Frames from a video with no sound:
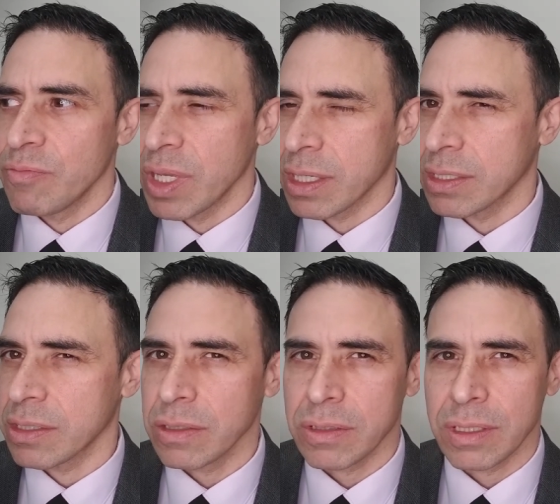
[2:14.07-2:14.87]
because there's
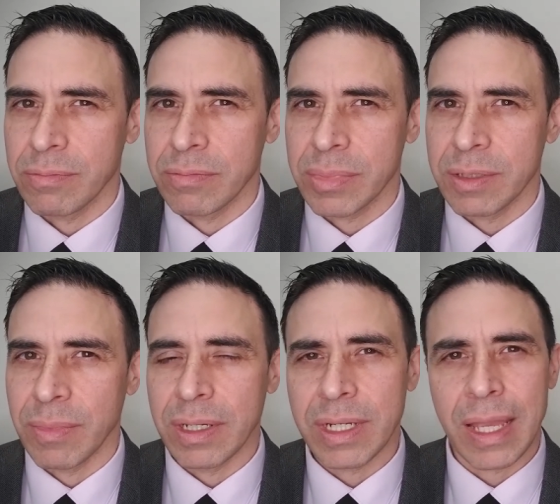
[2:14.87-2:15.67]
still some, some
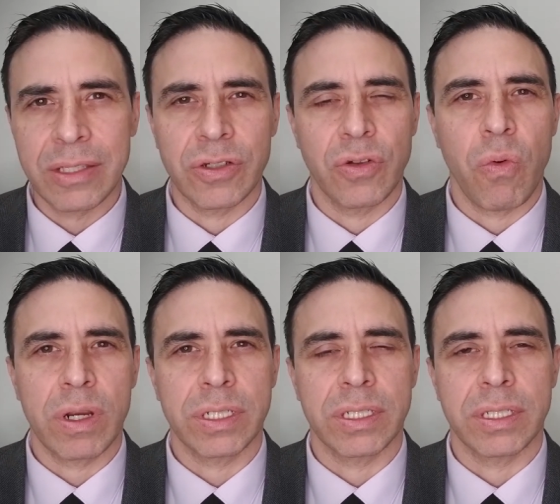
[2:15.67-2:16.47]
unanswered
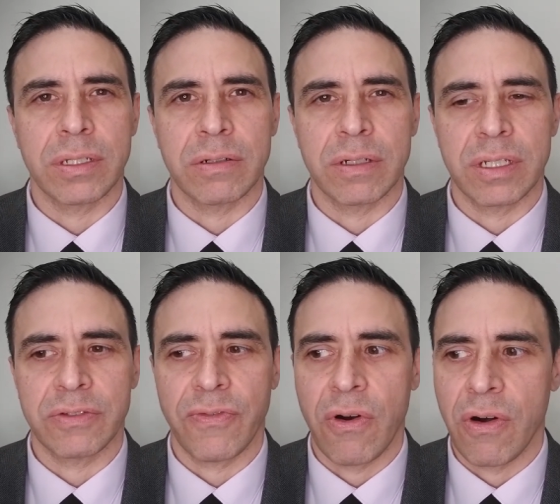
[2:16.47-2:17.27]
questions here as
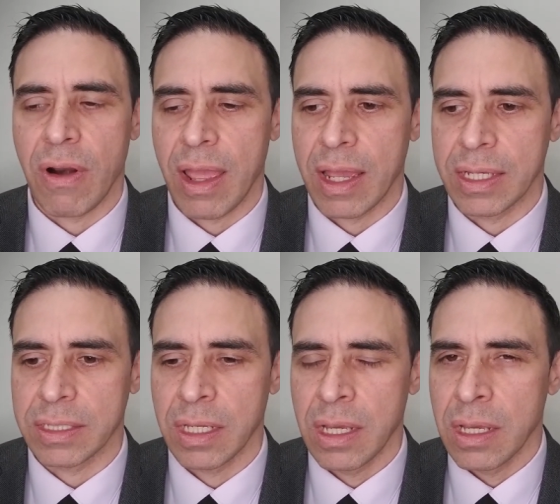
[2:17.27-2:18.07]
far
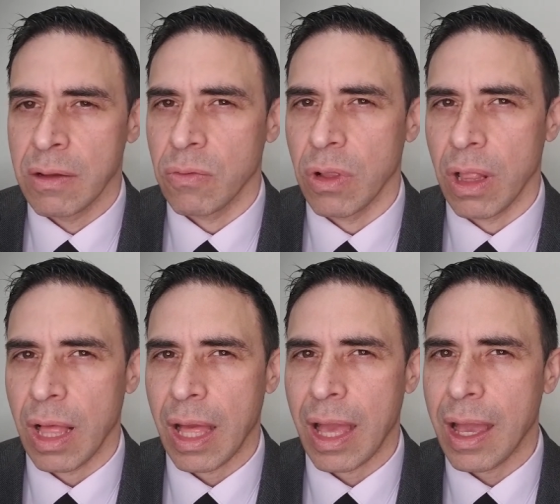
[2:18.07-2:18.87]
as, well,
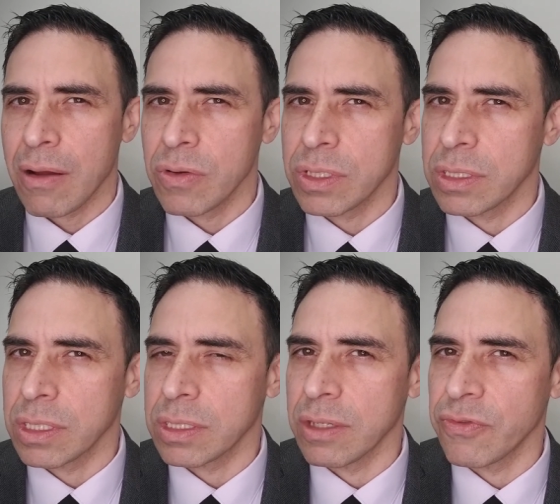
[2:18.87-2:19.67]
how is
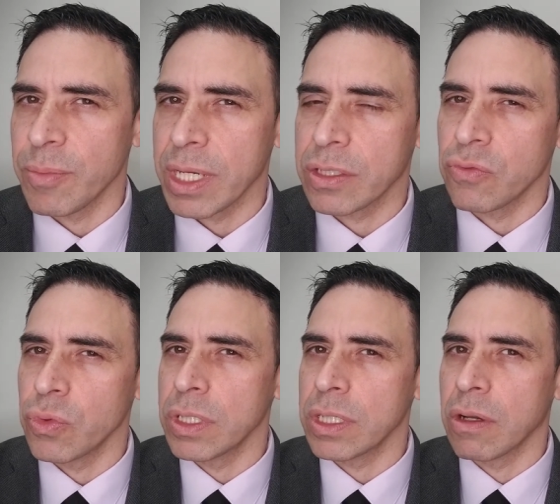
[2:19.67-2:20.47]
this
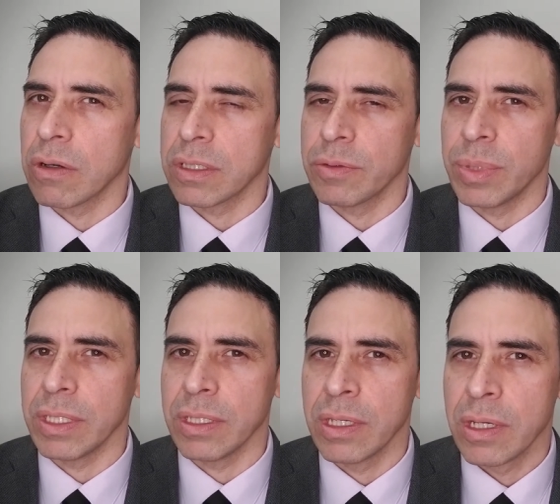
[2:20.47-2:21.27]
information really going to
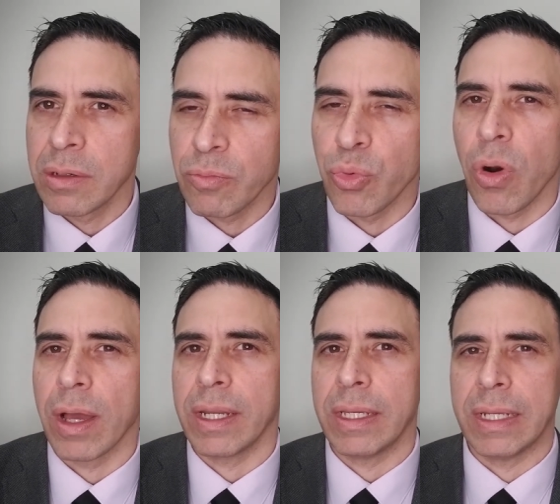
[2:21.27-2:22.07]
be
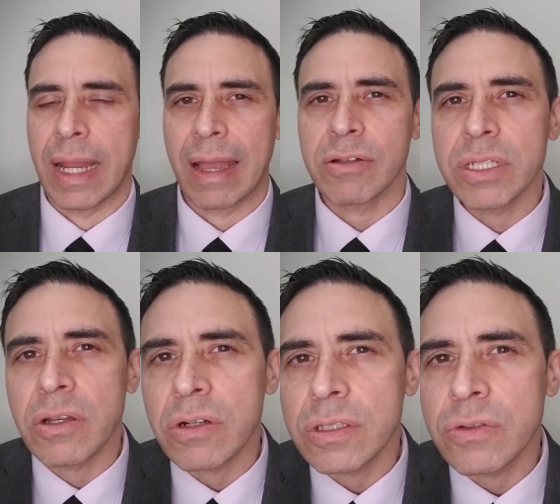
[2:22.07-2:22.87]
brought in? How is it
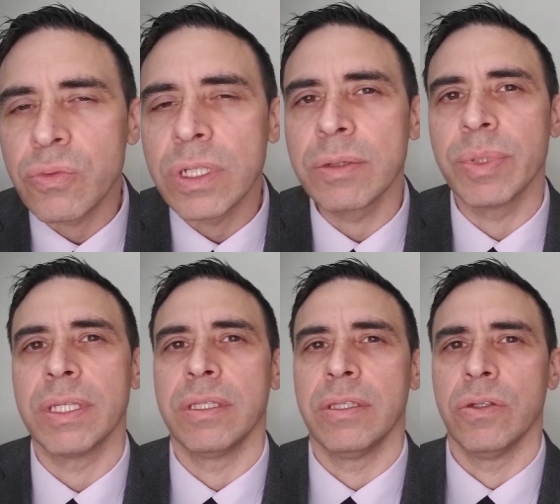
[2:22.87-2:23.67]
going to really be
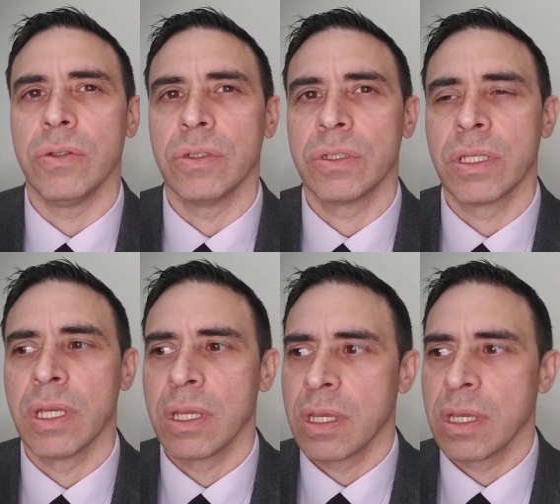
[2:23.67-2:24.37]
used?